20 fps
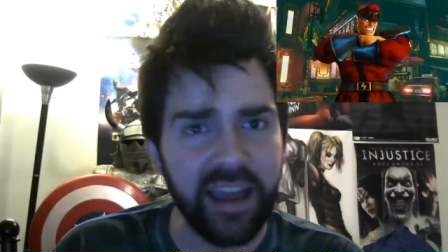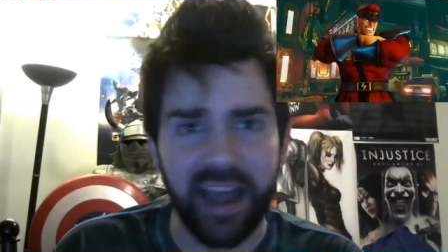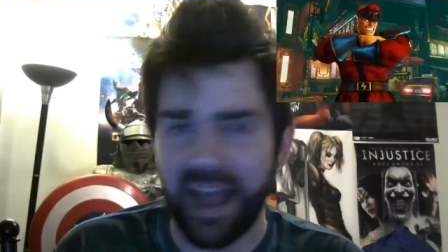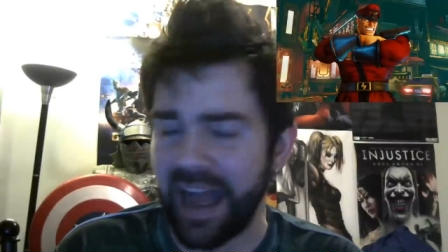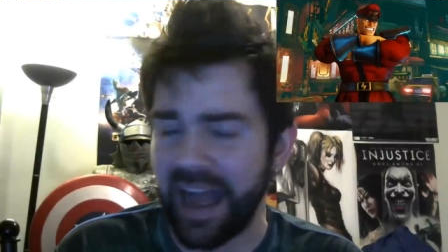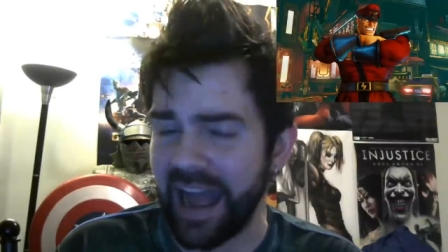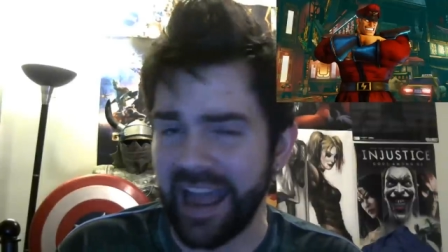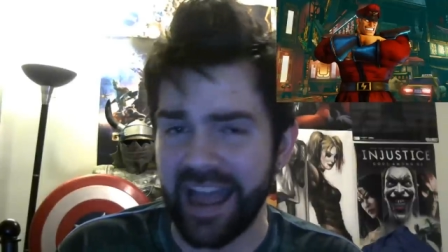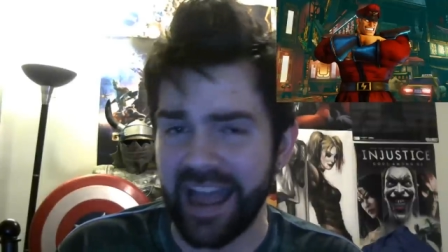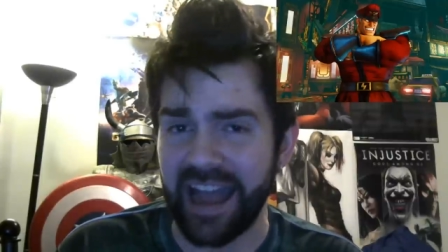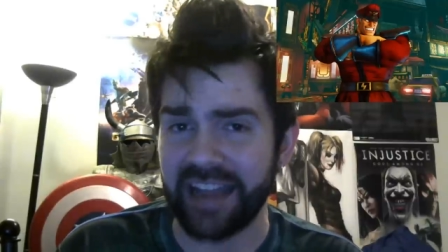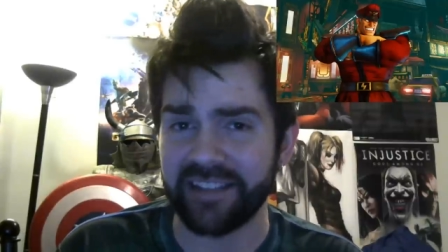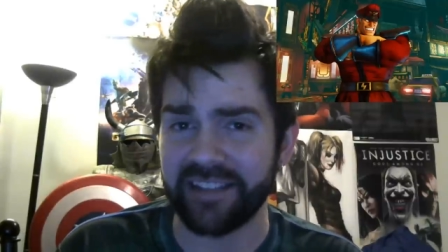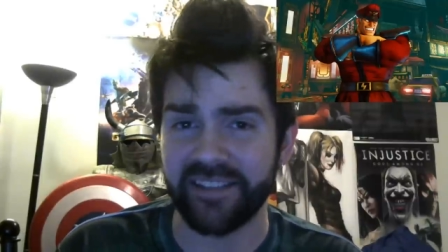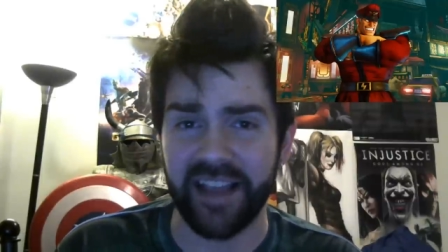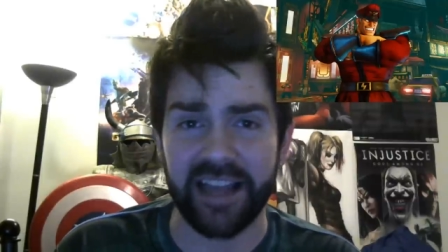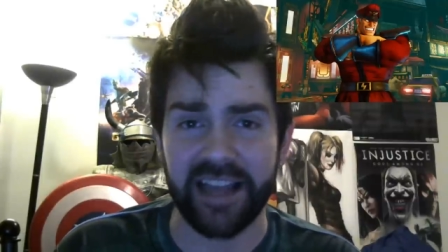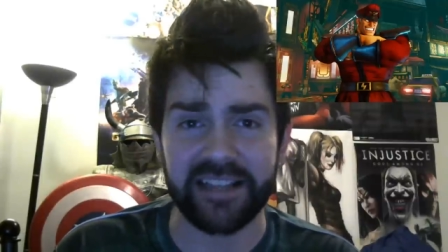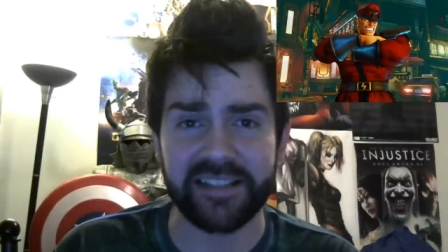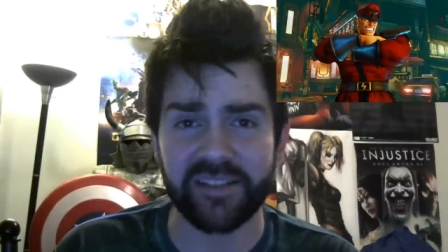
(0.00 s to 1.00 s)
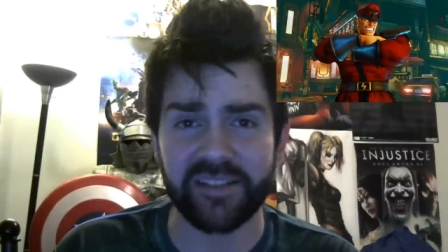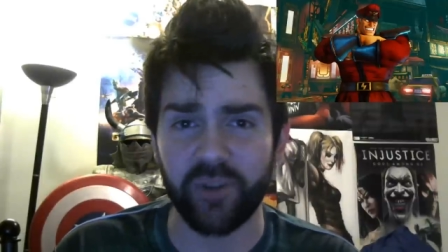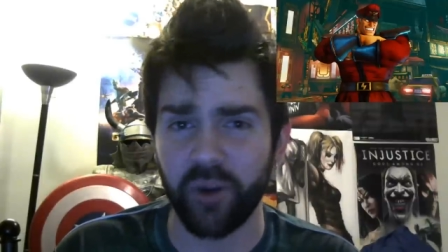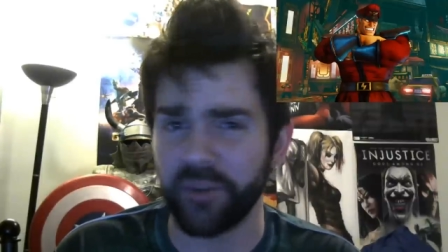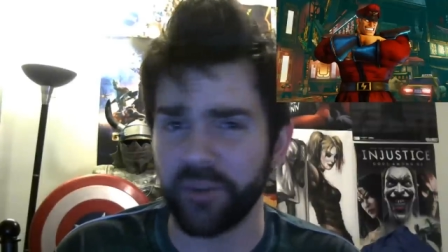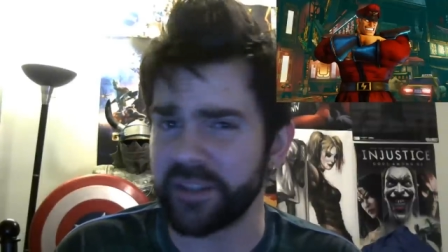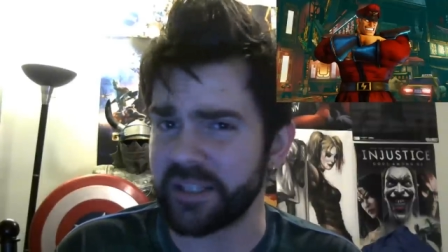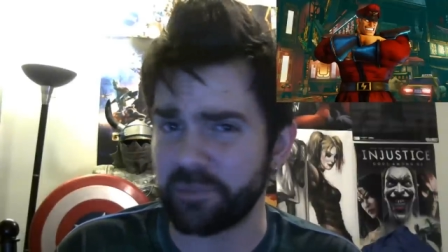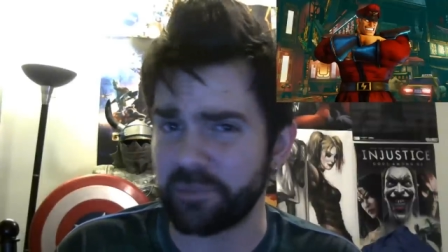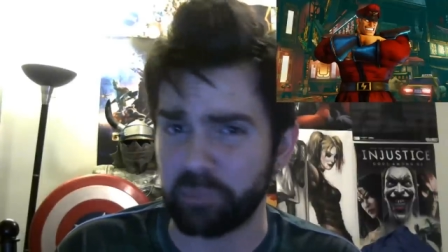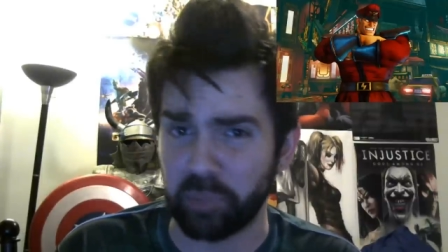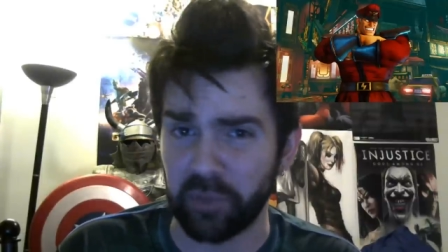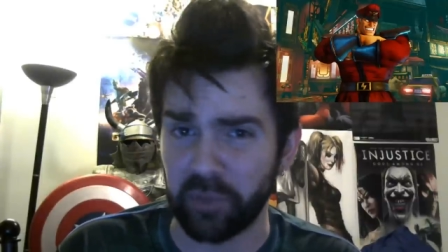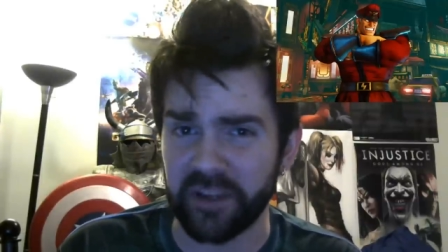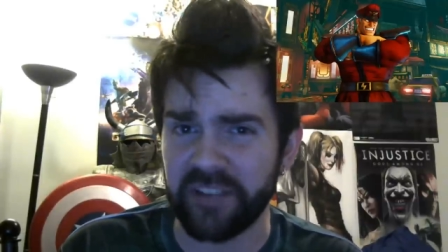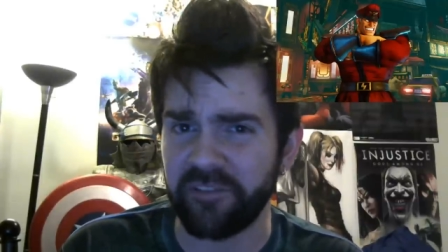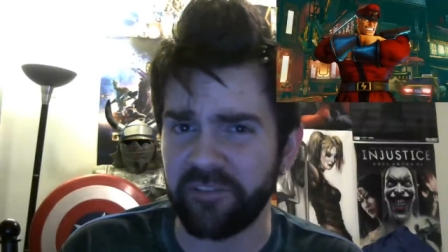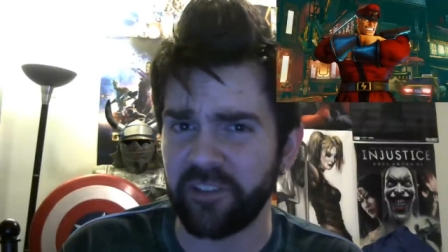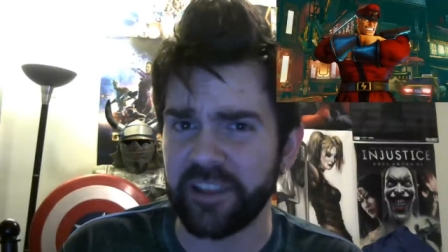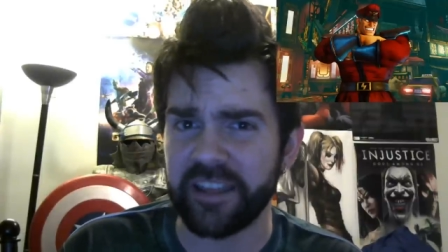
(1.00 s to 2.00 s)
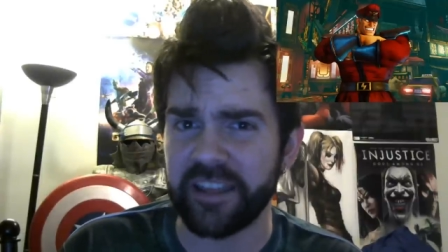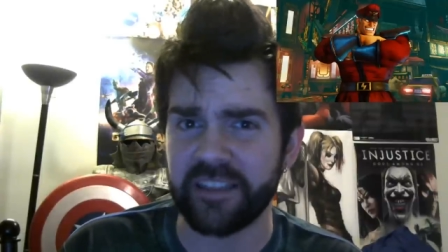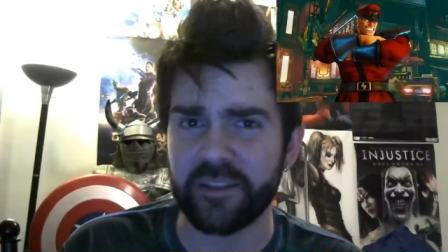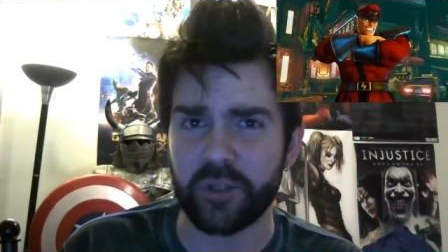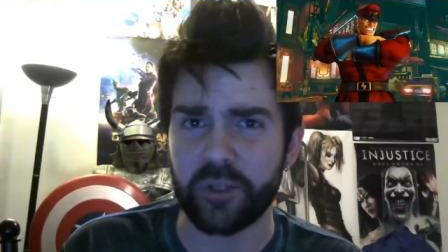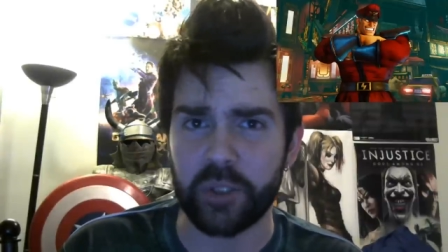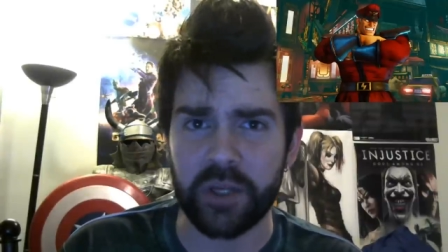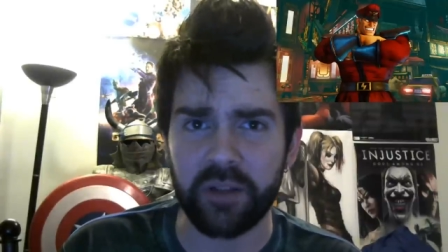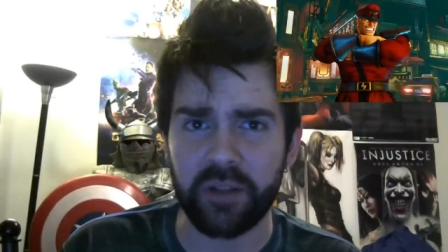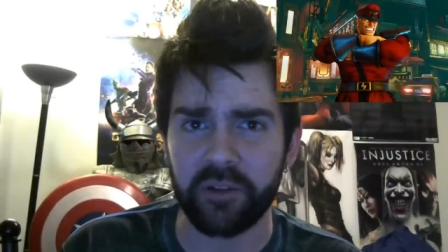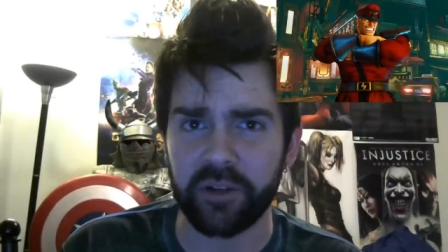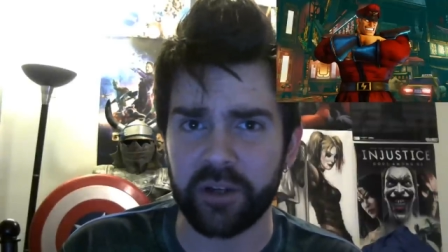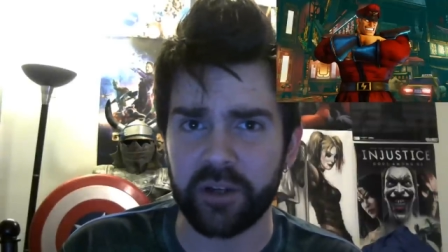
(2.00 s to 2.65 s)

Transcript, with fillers: I, I, I saw this briefly in the trailer